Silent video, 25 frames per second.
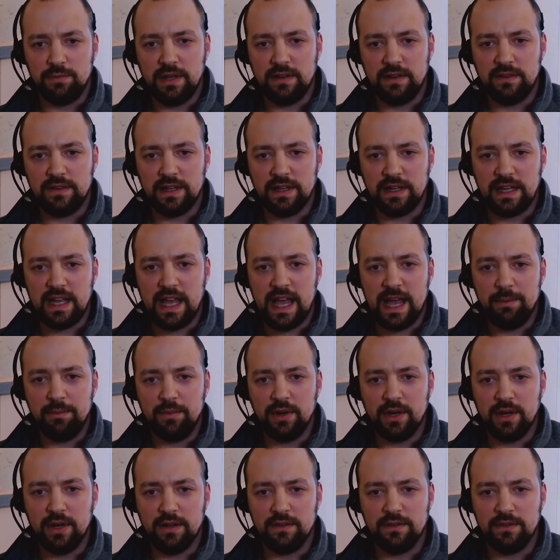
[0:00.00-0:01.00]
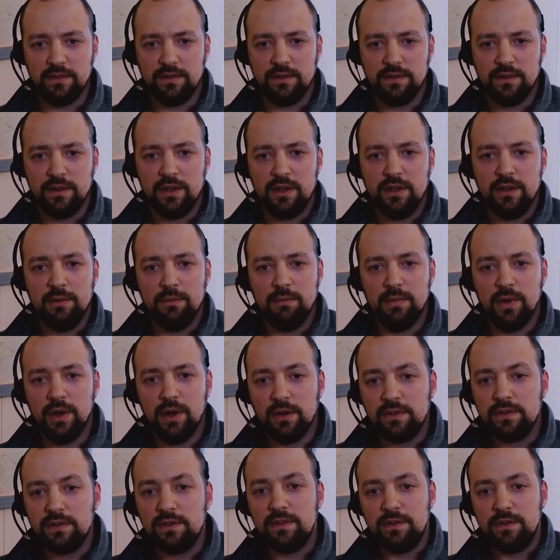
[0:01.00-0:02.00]
based on cap rates,
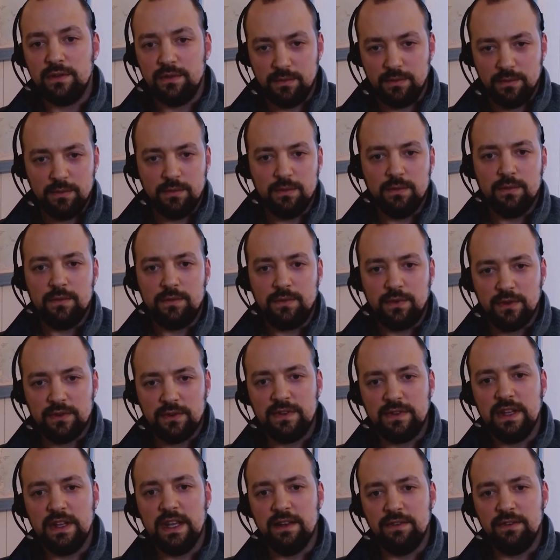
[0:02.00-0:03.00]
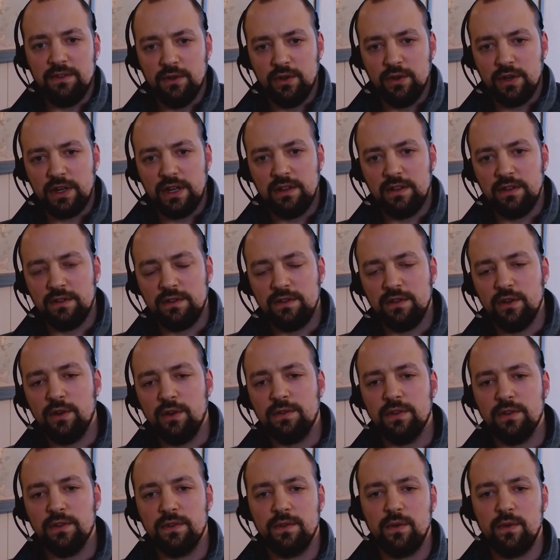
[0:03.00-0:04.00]
most foresee, if you look at the
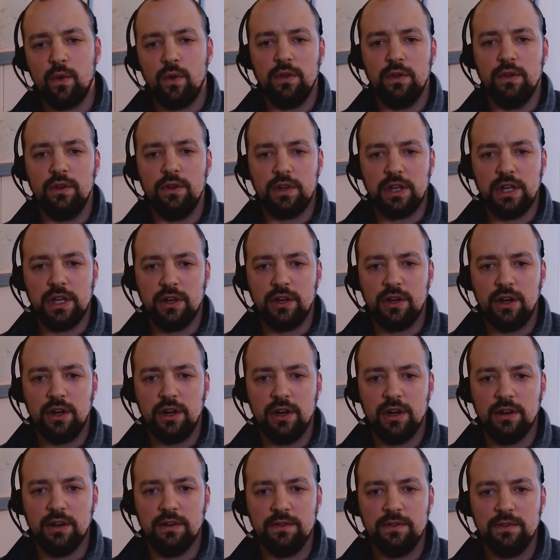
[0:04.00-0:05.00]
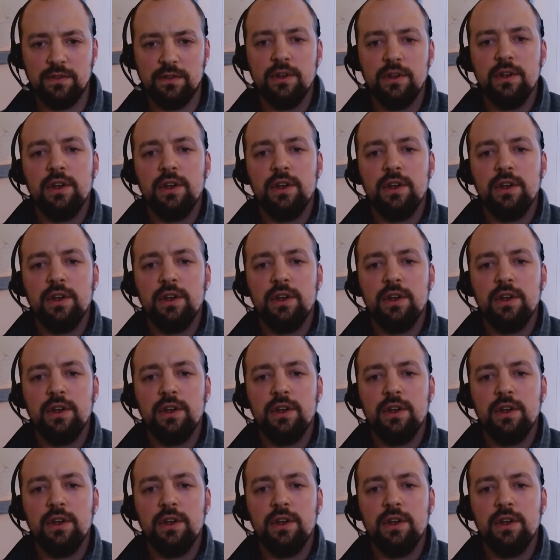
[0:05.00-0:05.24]
SOFR forward-looking curve,